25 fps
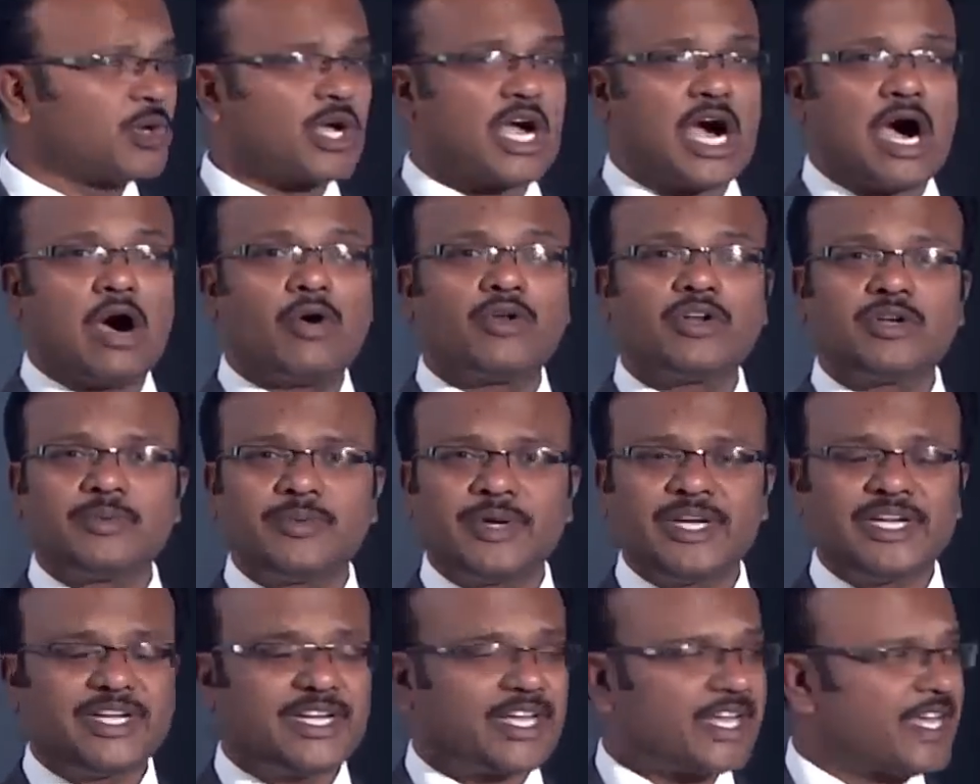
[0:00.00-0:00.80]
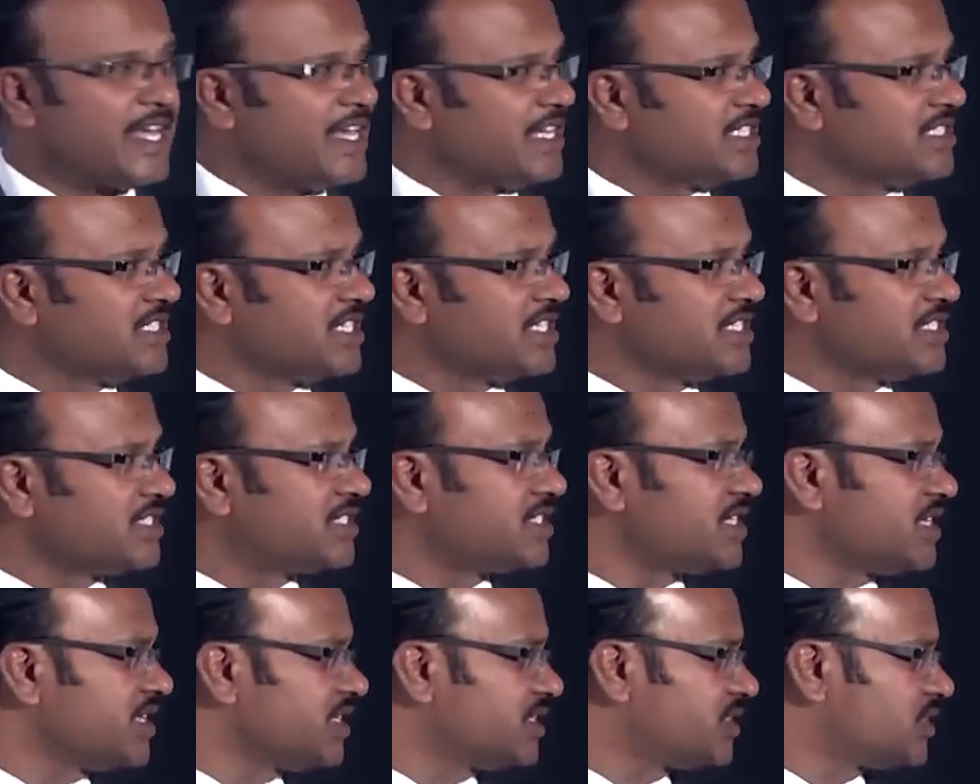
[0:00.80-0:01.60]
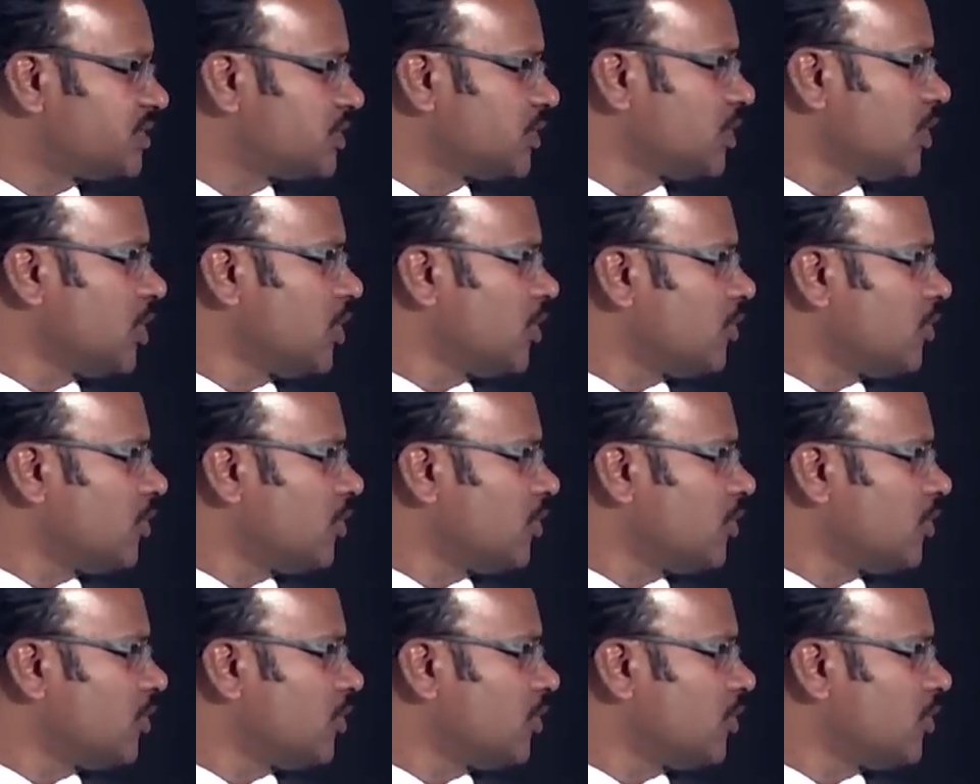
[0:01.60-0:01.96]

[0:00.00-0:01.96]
government agencies